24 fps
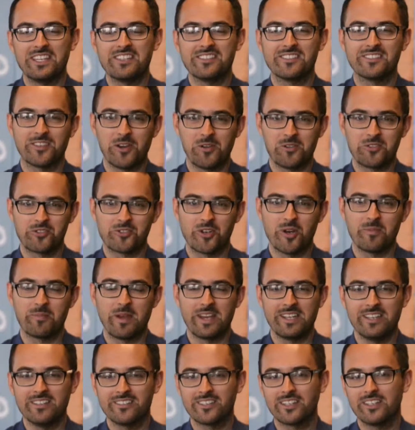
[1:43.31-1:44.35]
is Songdrop,
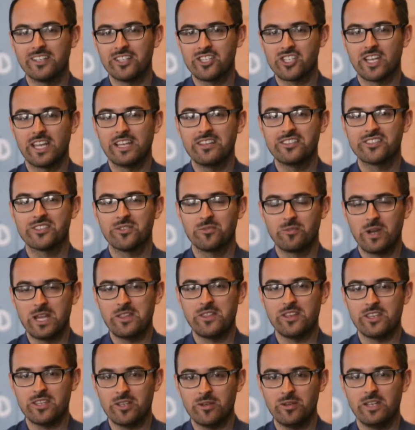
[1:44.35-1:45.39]
and it's going to change the
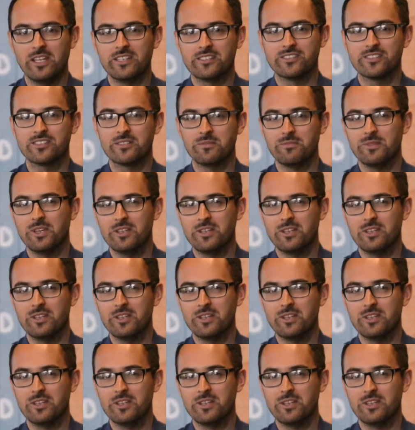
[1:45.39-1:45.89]
way that you listen to